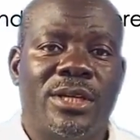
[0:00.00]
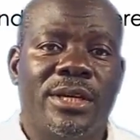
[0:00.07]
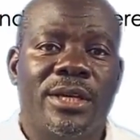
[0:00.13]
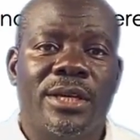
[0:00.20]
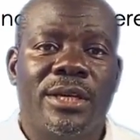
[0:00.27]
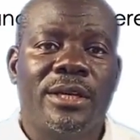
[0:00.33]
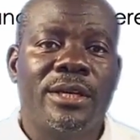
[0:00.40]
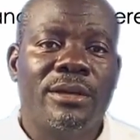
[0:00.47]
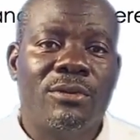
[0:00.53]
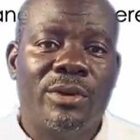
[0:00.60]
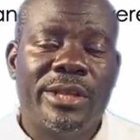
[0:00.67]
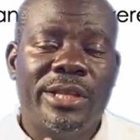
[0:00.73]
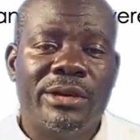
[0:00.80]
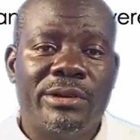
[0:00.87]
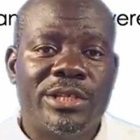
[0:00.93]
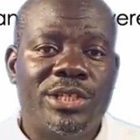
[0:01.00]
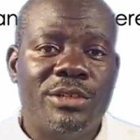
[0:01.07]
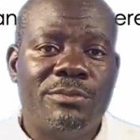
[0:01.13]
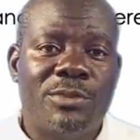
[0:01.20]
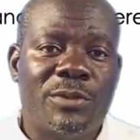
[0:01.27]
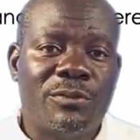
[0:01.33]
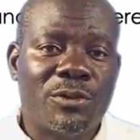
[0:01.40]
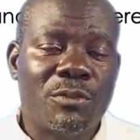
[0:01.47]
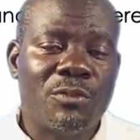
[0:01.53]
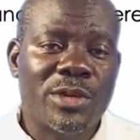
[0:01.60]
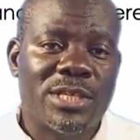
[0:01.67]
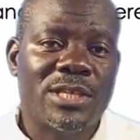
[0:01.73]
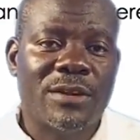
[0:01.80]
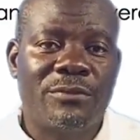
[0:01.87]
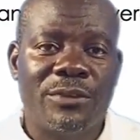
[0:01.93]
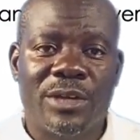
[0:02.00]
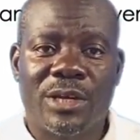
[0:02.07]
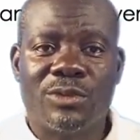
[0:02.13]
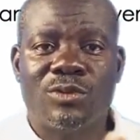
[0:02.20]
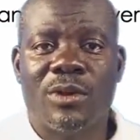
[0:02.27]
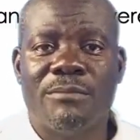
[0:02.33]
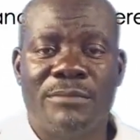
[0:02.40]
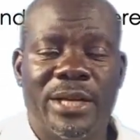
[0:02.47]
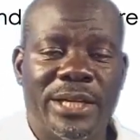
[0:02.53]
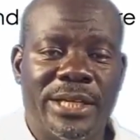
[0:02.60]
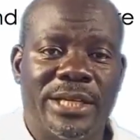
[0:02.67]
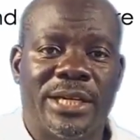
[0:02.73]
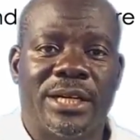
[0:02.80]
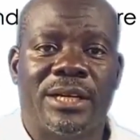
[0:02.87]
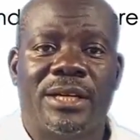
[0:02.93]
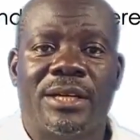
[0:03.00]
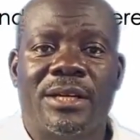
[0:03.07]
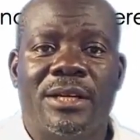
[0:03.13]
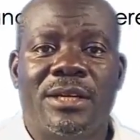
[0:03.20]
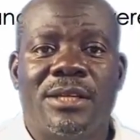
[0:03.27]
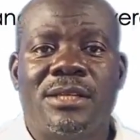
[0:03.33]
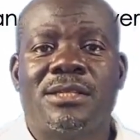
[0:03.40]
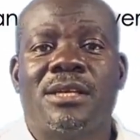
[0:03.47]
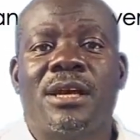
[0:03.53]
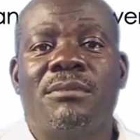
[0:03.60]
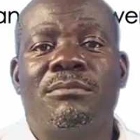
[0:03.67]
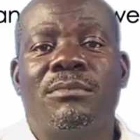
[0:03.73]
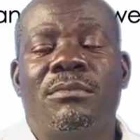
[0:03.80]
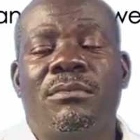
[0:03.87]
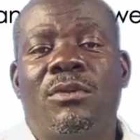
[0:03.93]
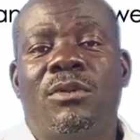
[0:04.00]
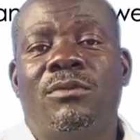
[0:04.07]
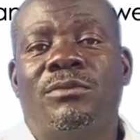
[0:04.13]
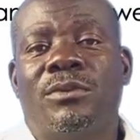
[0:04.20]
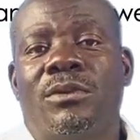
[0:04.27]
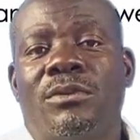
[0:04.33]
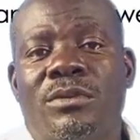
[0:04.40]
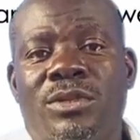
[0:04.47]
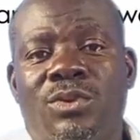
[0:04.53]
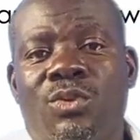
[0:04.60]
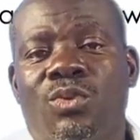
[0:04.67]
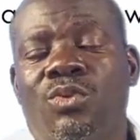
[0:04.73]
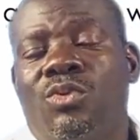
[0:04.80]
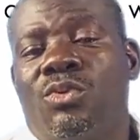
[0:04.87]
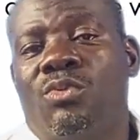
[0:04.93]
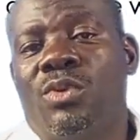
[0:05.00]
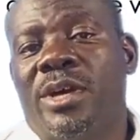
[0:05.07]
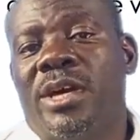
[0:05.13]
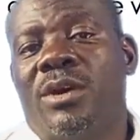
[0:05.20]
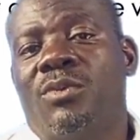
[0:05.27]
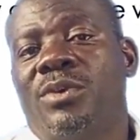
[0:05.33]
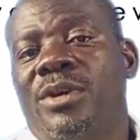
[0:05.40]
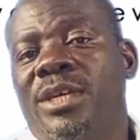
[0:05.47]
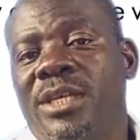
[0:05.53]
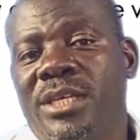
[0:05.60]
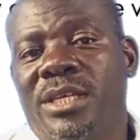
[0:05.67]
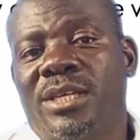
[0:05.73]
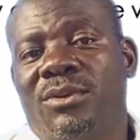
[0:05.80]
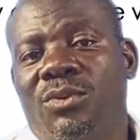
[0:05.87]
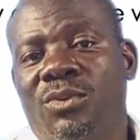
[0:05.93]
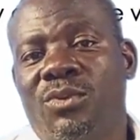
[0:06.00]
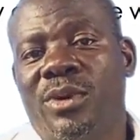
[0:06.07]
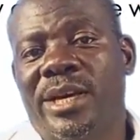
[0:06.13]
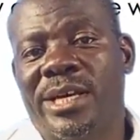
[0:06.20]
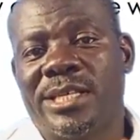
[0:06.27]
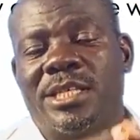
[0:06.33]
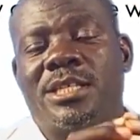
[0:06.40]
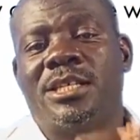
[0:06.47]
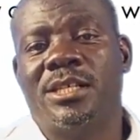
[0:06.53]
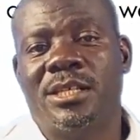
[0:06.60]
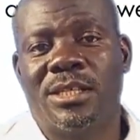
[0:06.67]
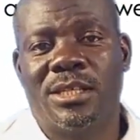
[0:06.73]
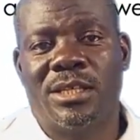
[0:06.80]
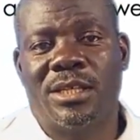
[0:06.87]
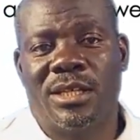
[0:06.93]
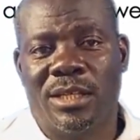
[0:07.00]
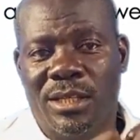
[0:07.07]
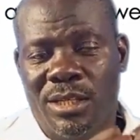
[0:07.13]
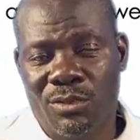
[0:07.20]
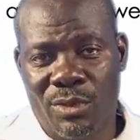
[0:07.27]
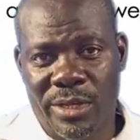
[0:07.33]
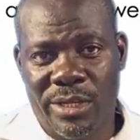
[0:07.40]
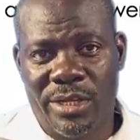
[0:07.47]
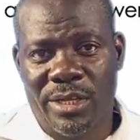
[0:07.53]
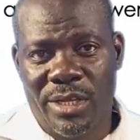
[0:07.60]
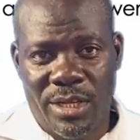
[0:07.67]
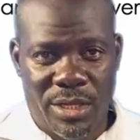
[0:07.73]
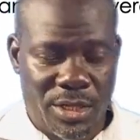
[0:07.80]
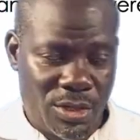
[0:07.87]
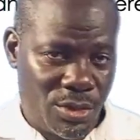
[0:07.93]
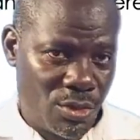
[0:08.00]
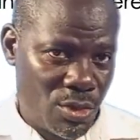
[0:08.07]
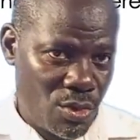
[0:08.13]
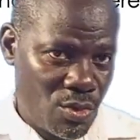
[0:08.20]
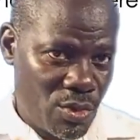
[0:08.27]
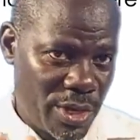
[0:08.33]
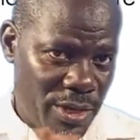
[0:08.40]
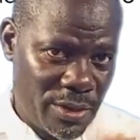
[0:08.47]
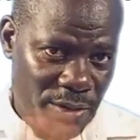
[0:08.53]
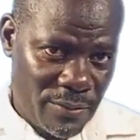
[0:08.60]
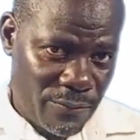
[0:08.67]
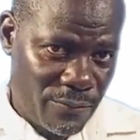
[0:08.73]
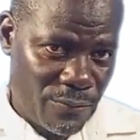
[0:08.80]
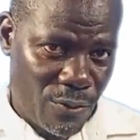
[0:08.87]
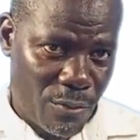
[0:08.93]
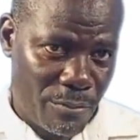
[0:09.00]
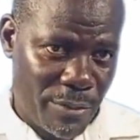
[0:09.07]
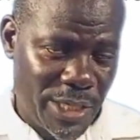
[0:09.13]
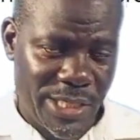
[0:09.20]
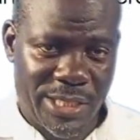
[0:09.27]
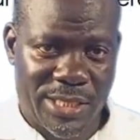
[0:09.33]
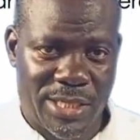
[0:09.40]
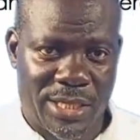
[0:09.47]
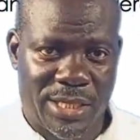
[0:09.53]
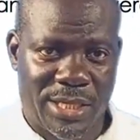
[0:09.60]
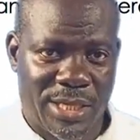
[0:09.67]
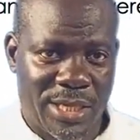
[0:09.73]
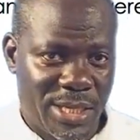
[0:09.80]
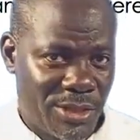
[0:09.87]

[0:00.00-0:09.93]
When they were shipped from West Africa to America, some of those who were weak, who were sick in the way, no way for medicine.